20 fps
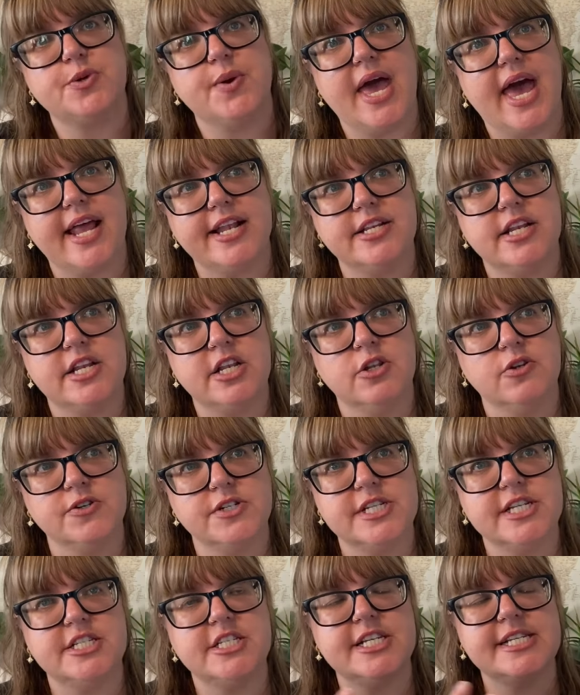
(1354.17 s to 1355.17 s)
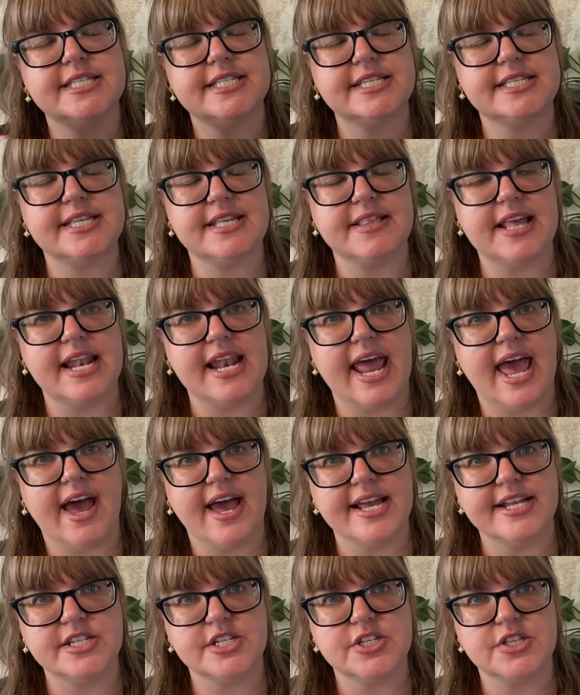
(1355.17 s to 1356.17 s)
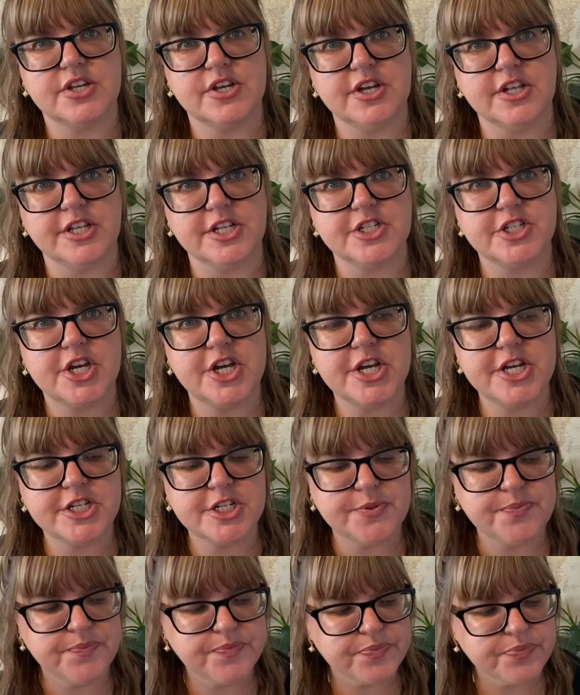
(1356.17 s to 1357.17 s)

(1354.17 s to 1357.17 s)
We had looked at Jesus, and then now into the early church.